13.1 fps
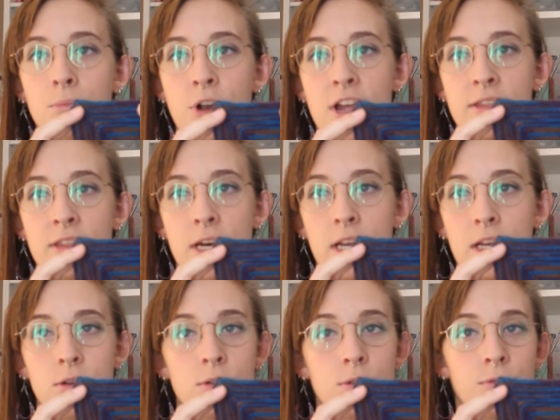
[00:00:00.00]
brand that I
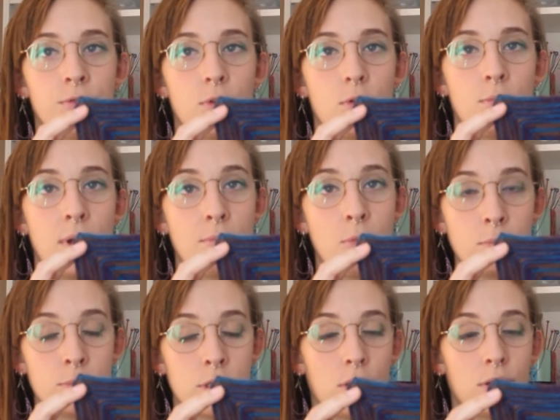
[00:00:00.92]
used for my
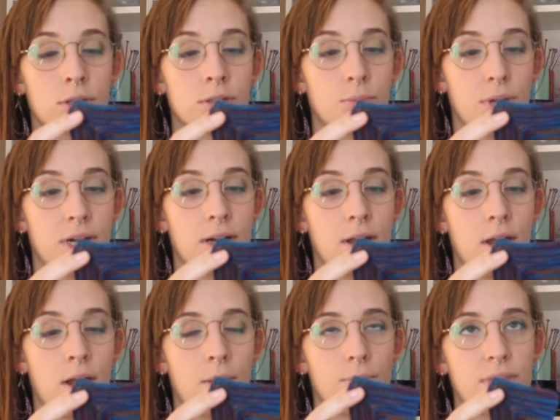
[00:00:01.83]
mom's socks when
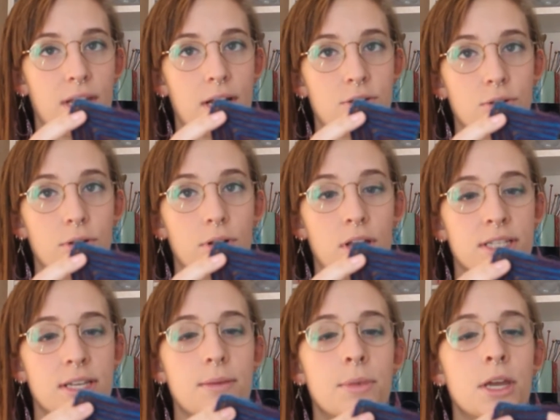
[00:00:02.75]
that I showed last
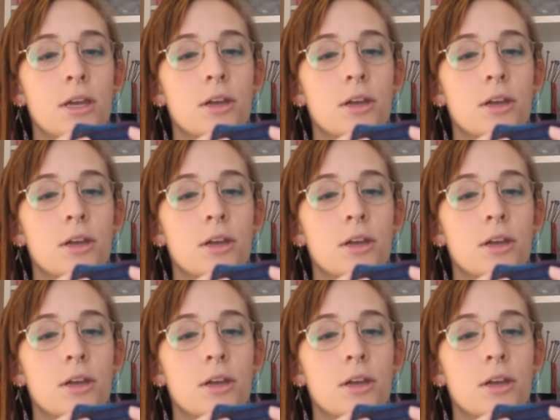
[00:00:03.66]
time.